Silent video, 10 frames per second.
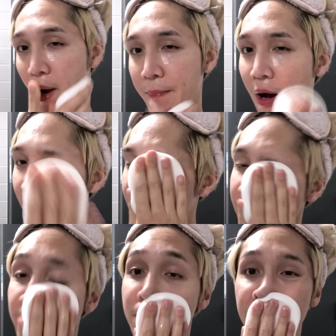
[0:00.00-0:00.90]
wipe
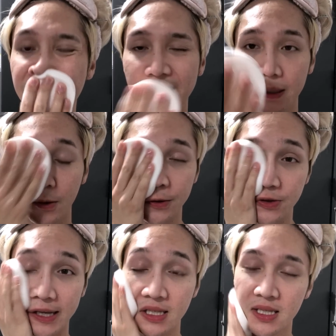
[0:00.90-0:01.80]
off or
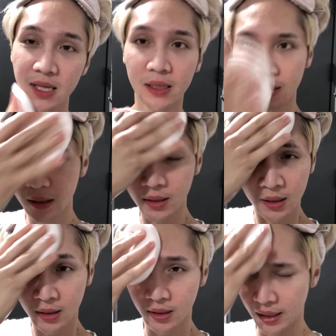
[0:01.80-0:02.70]
dry the skin
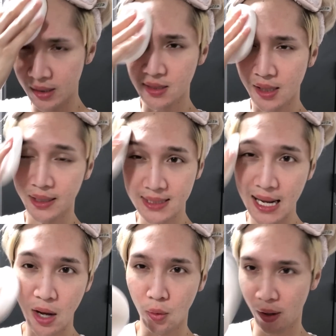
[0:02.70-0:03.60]
and it's not like a
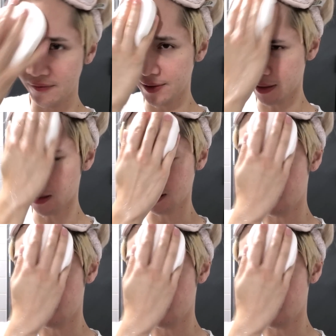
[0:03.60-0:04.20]
towel where i feel like you